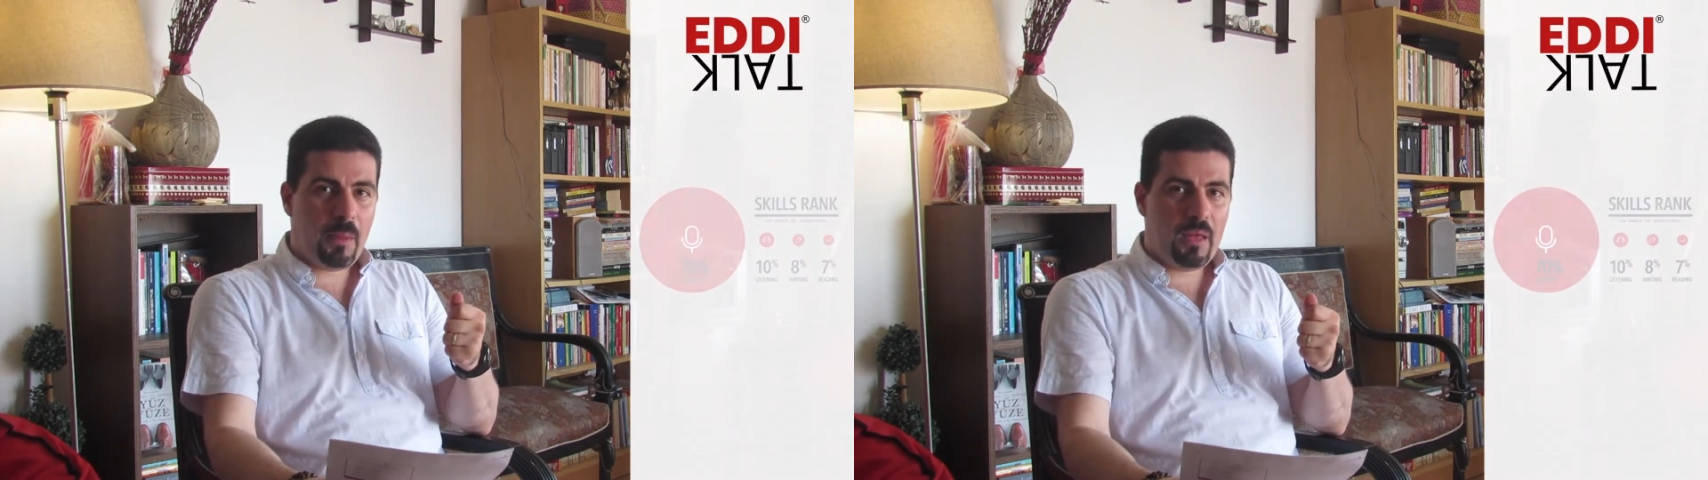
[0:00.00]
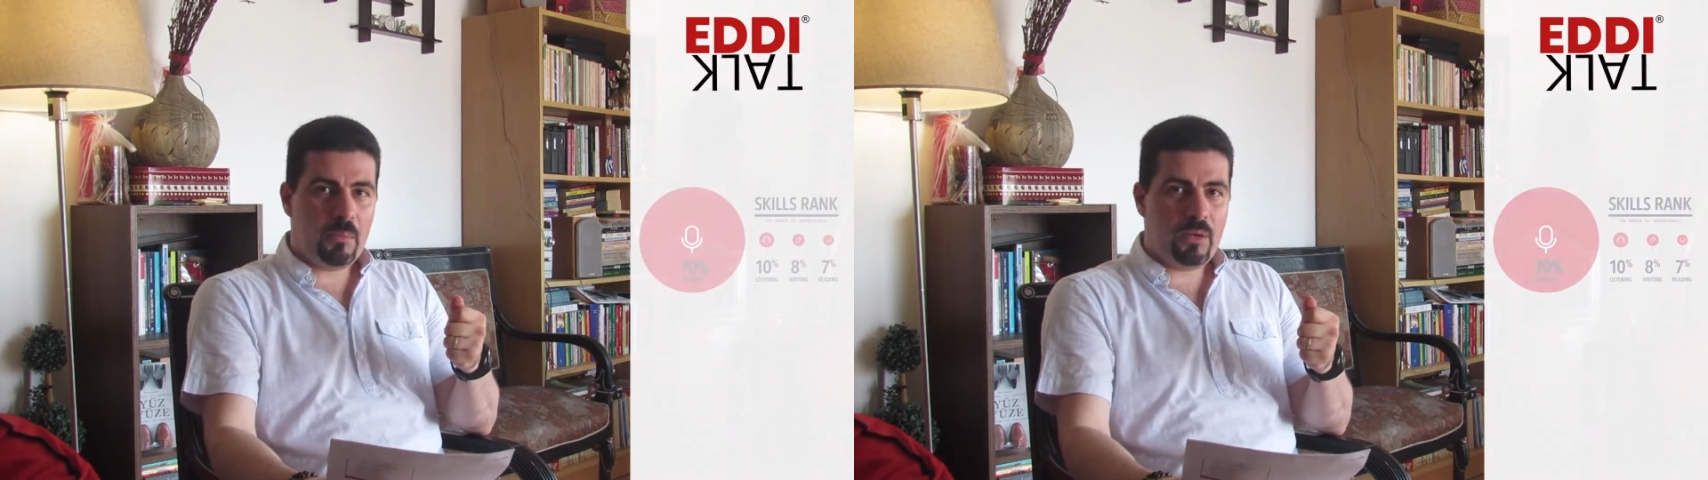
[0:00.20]

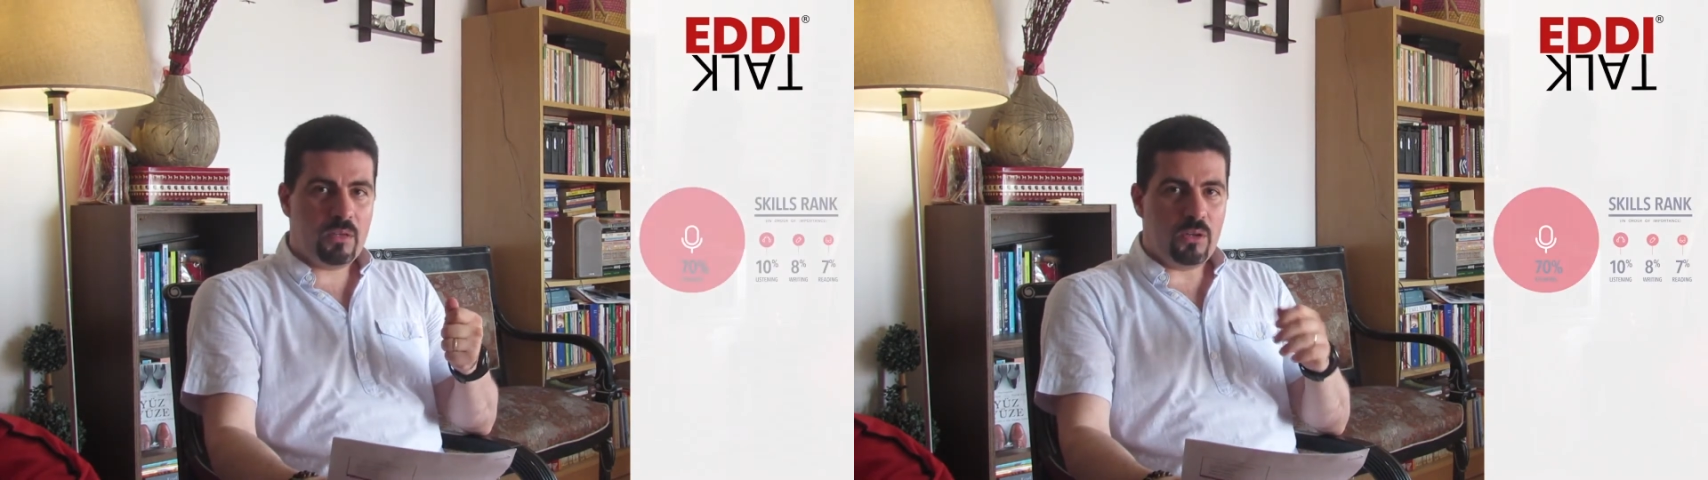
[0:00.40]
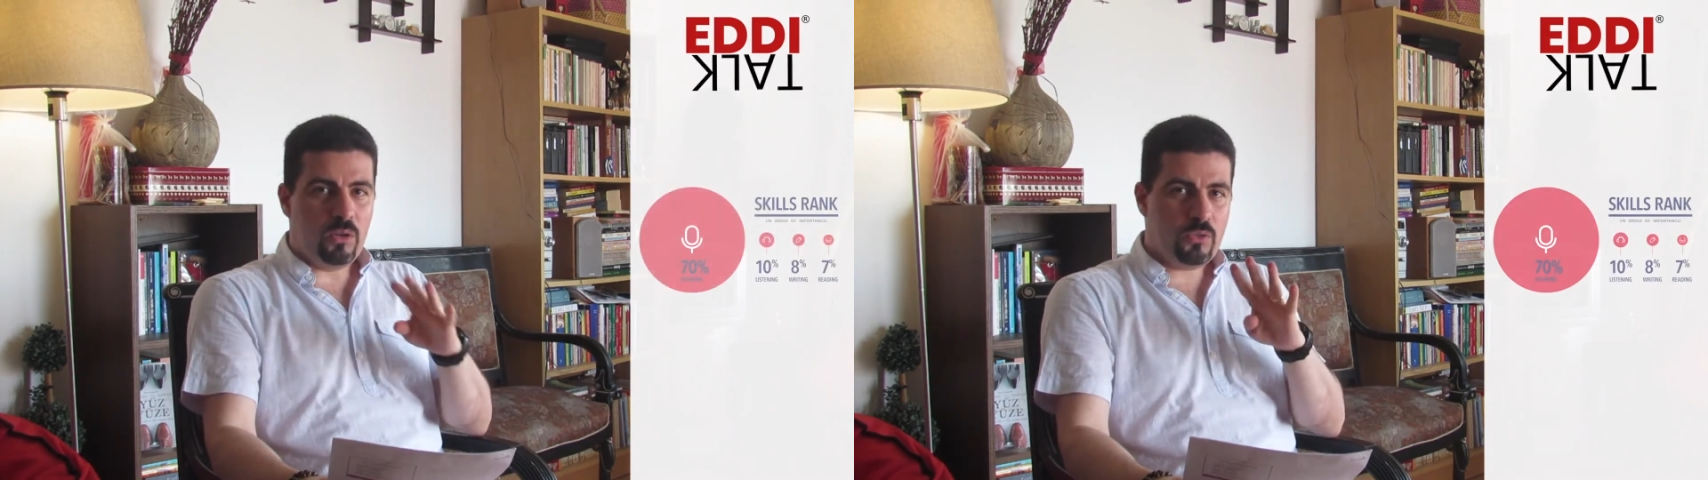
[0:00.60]

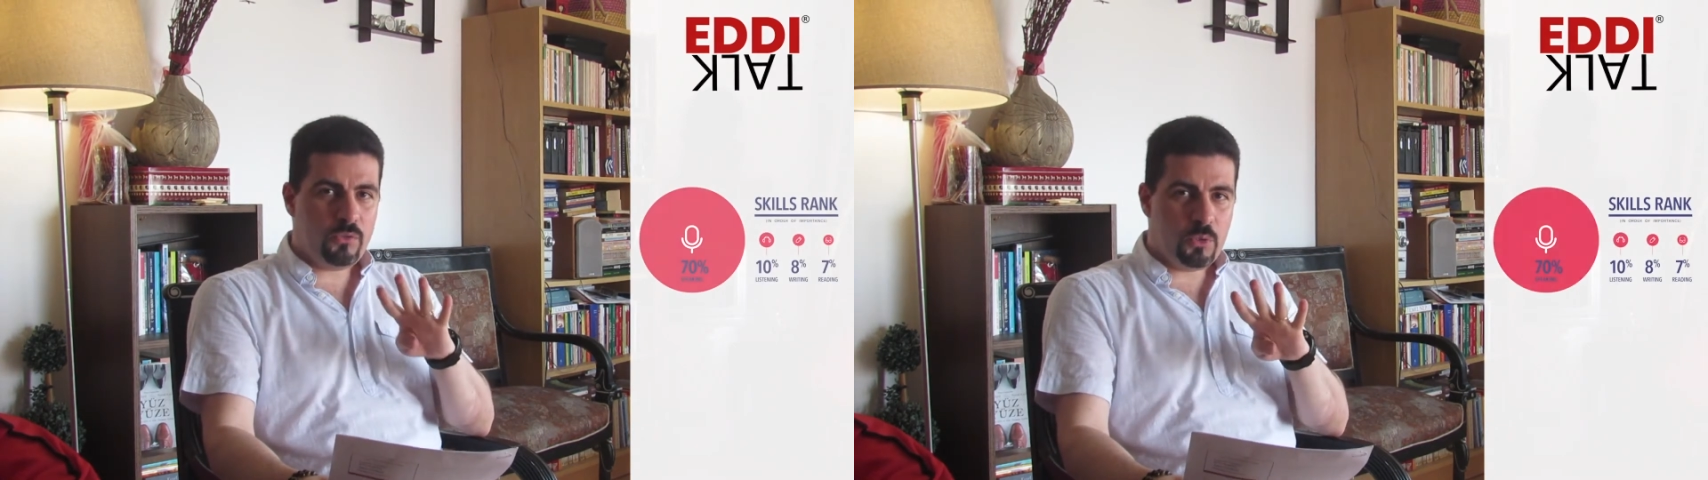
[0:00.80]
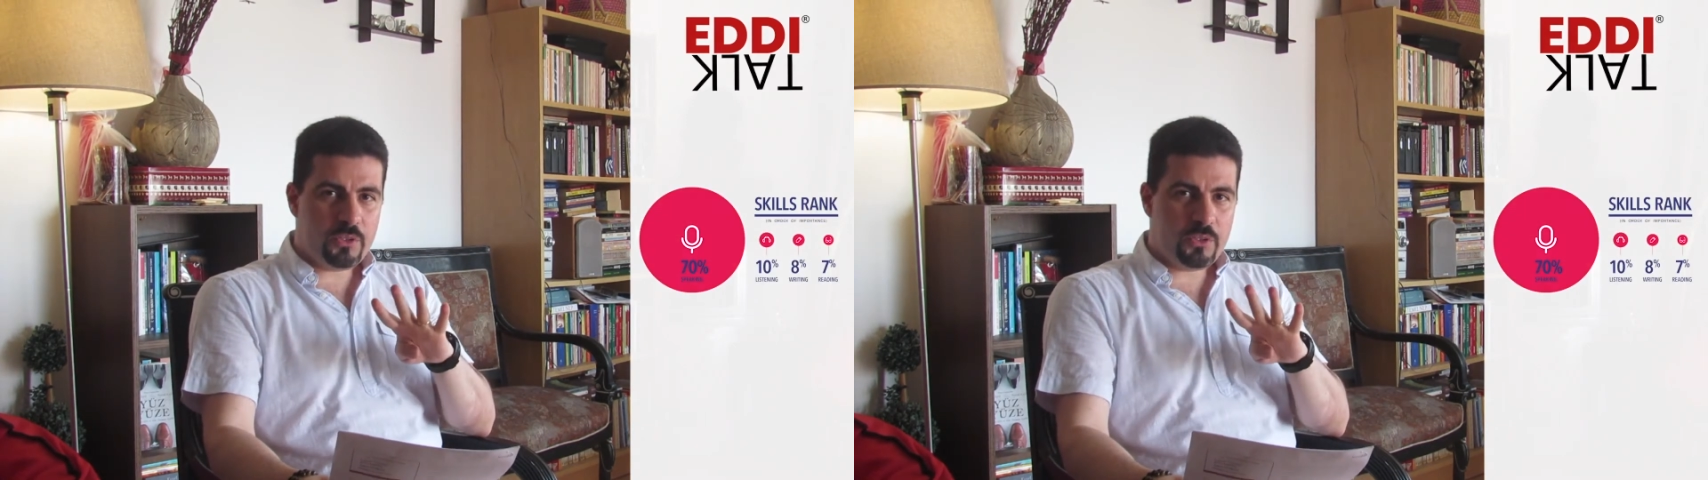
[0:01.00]
among all four